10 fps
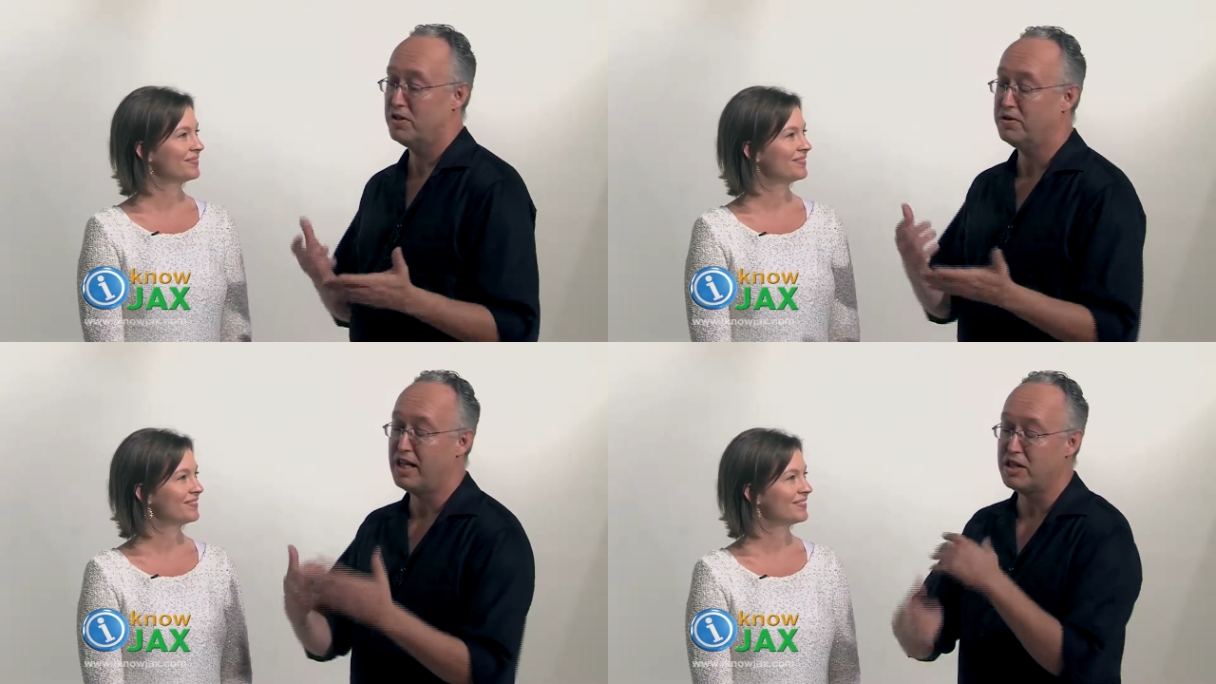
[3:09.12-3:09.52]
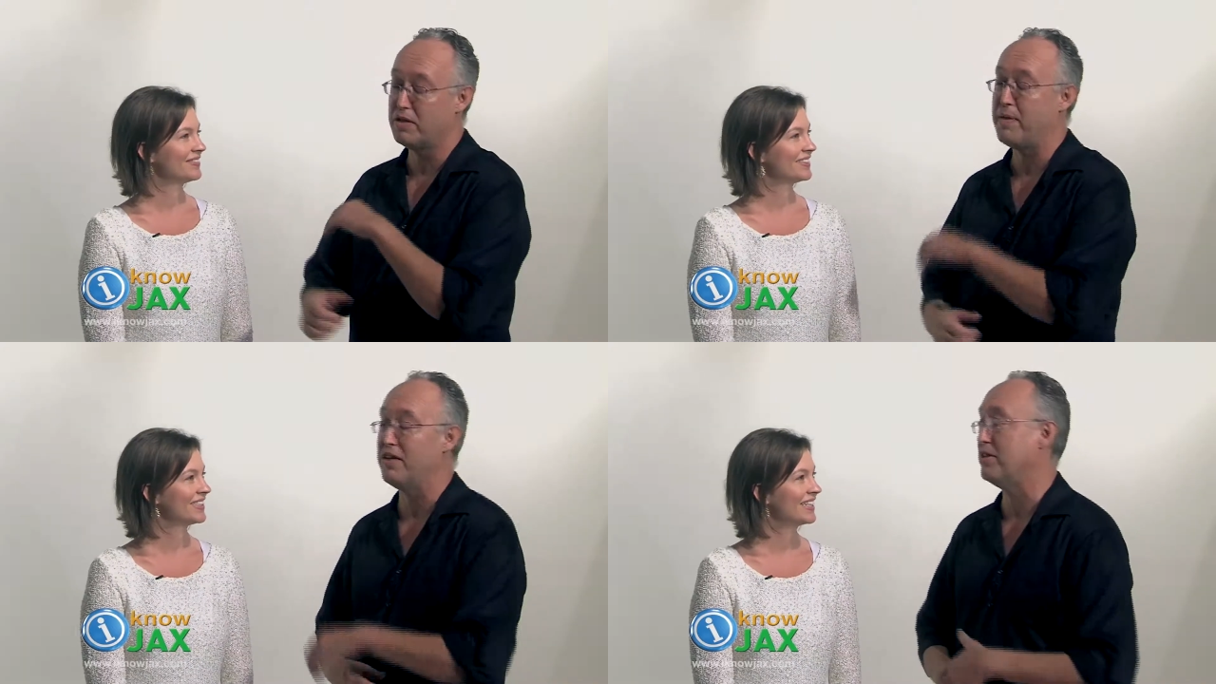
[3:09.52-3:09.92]
Speaker 1: So tell
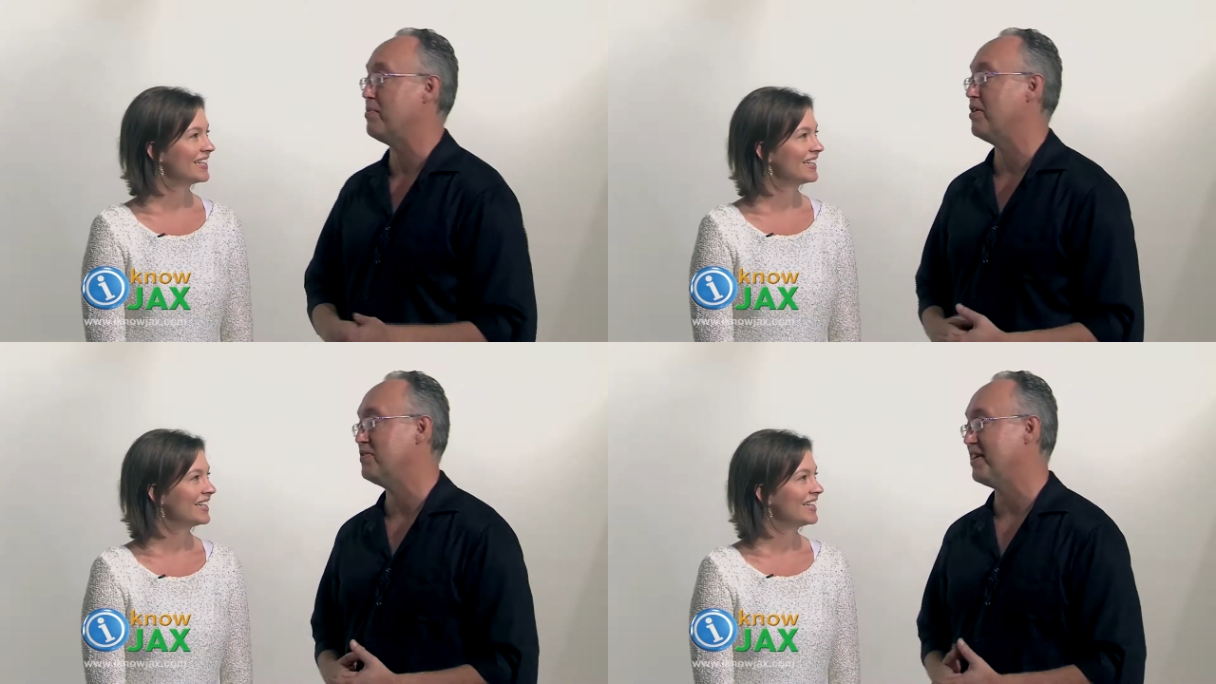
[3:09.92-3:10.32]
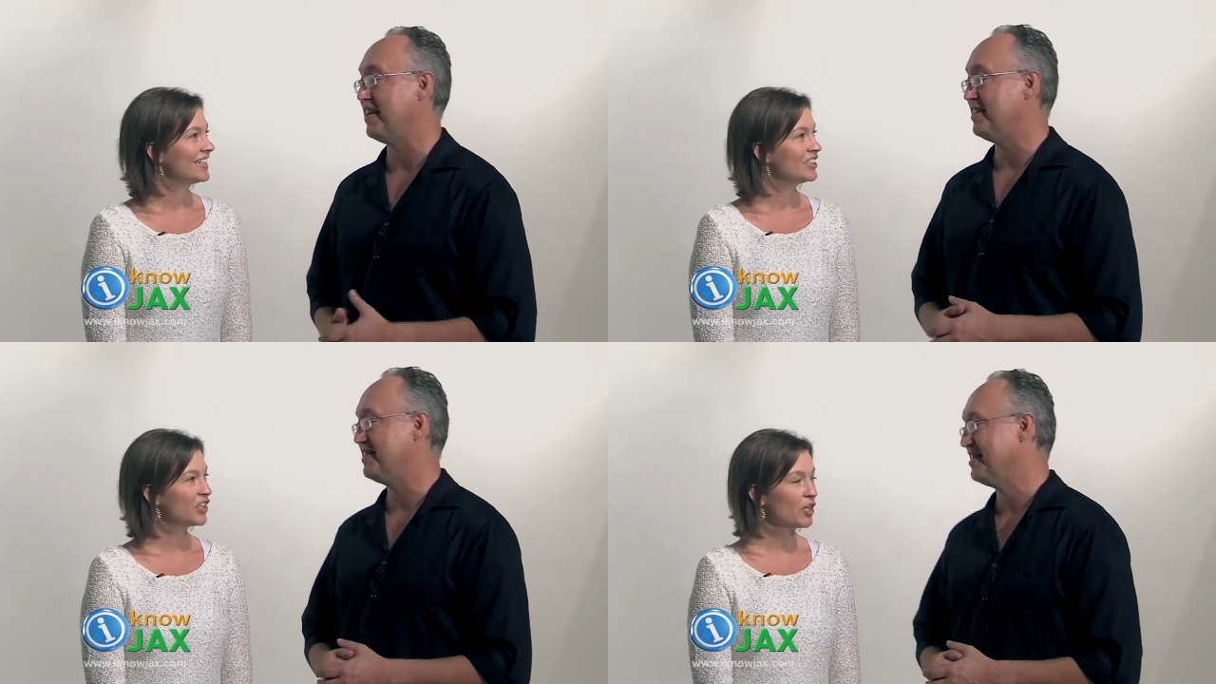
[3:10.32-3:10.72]
us about some of those
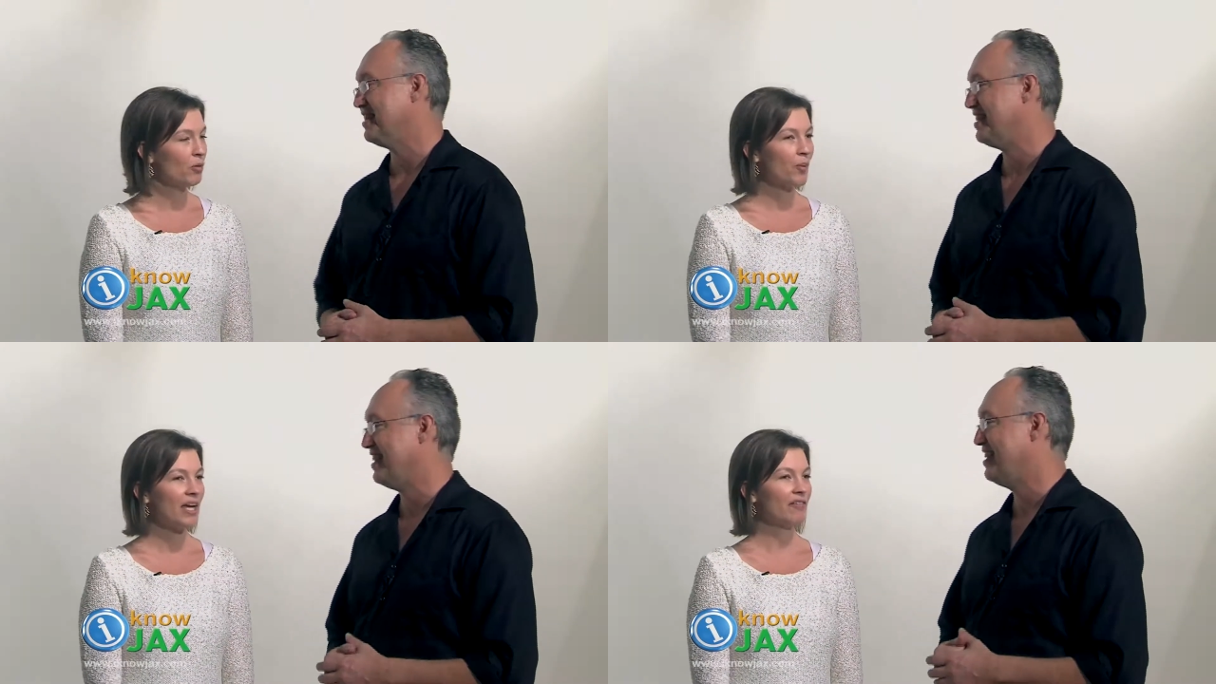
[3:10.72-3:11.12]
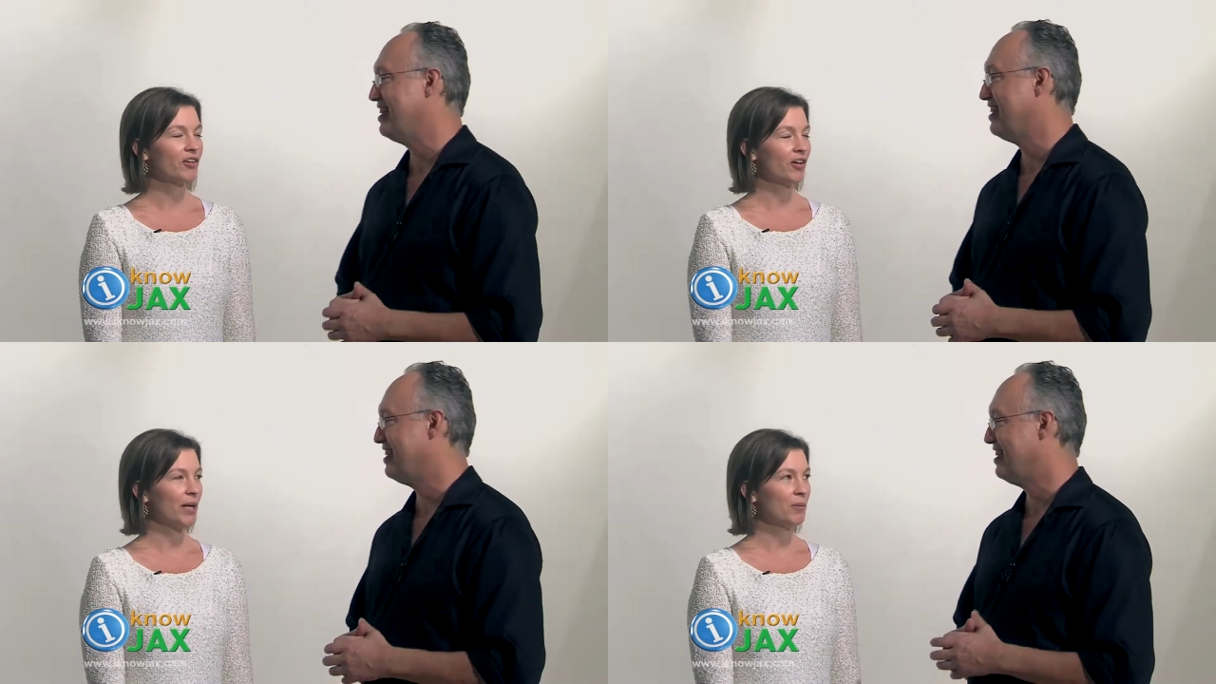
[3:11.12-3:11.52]
things.
Speaker 2: Sure. Well, we
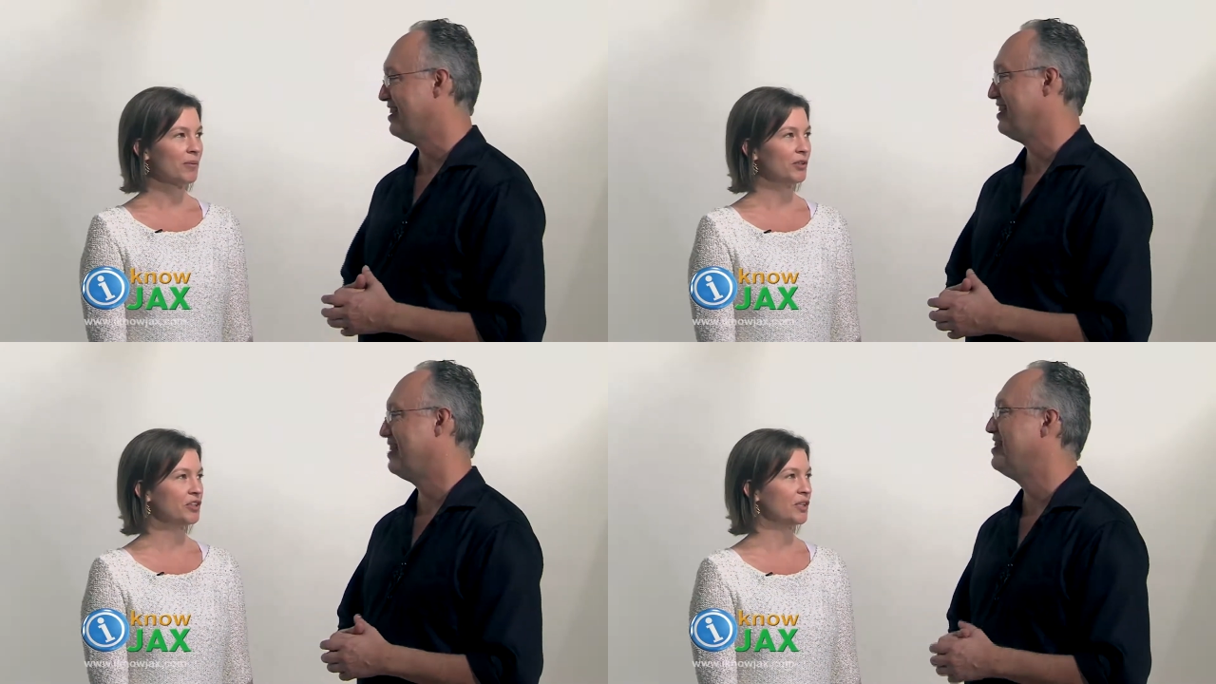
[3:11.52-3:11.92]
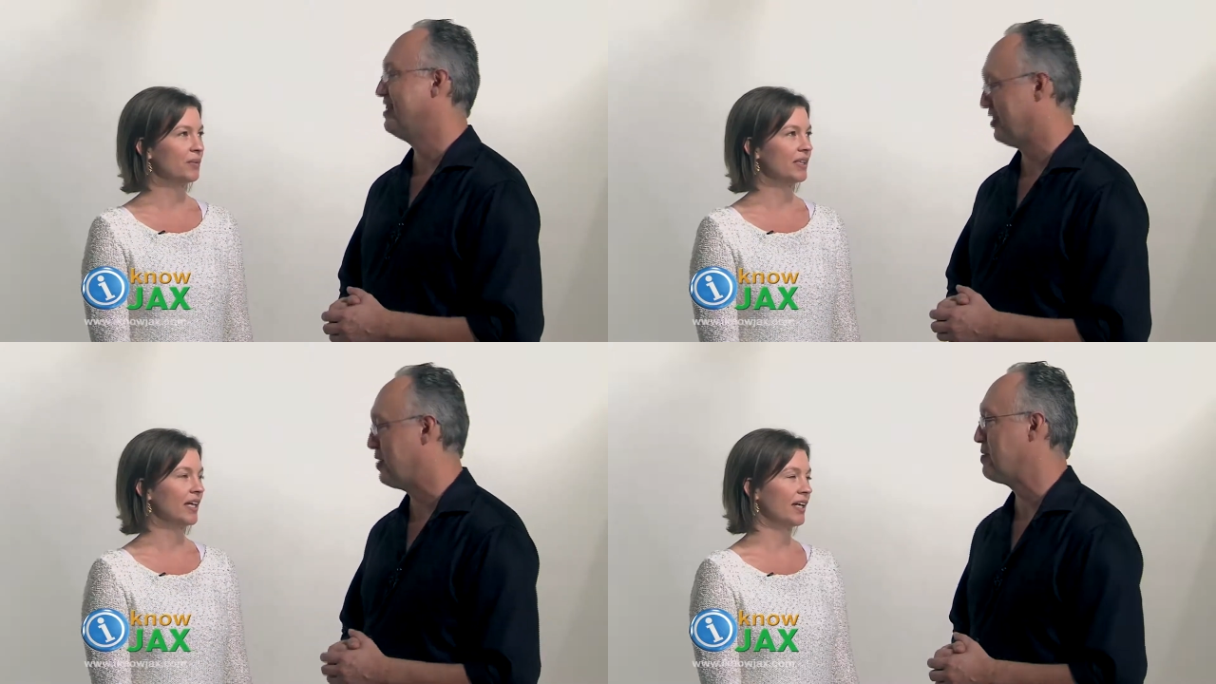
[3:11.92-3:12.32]
have a great
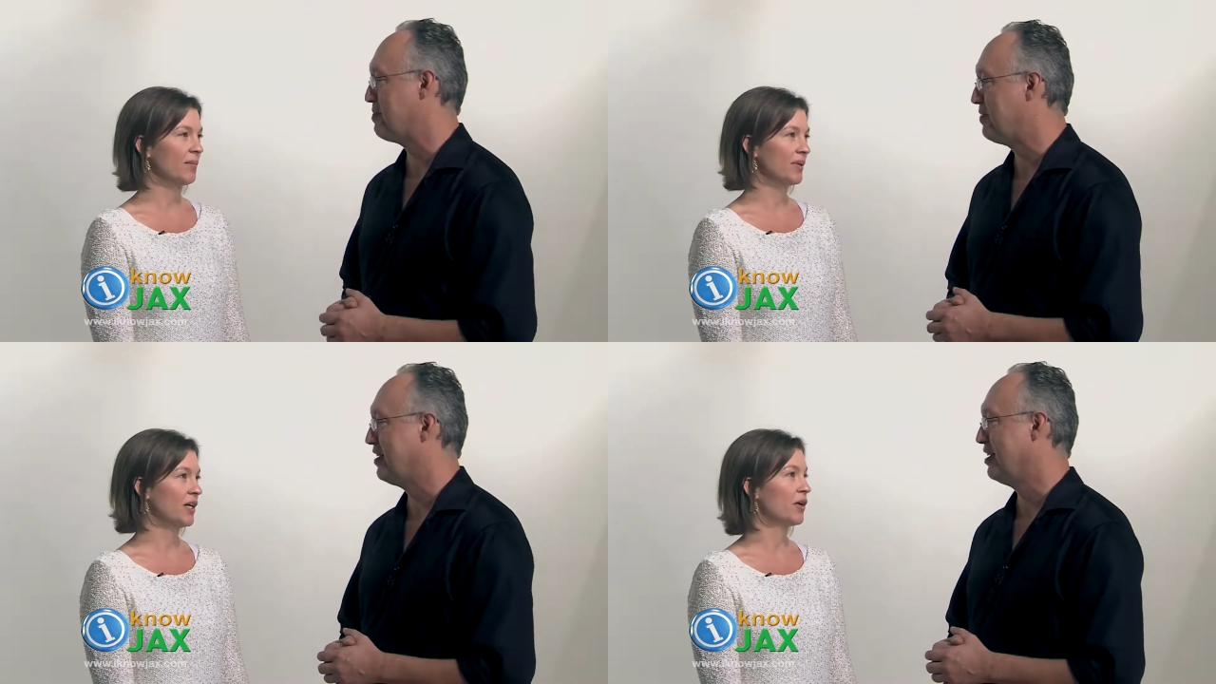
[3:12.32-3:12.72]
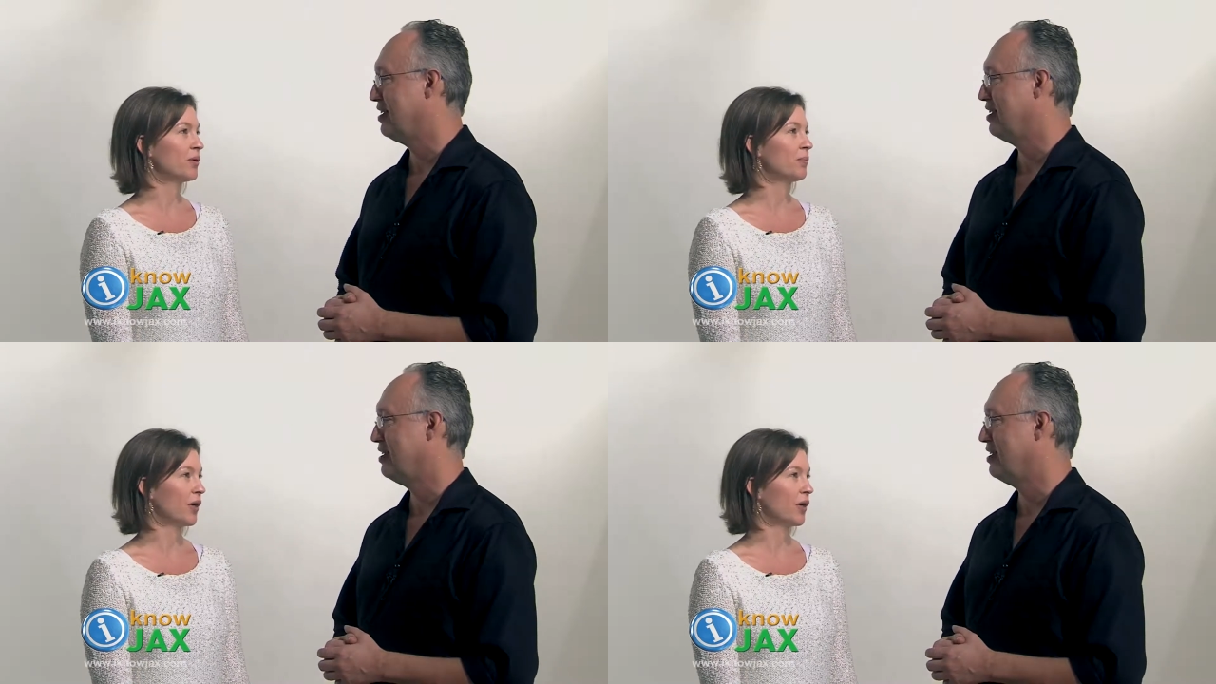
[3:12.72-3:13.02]
promotion with a company called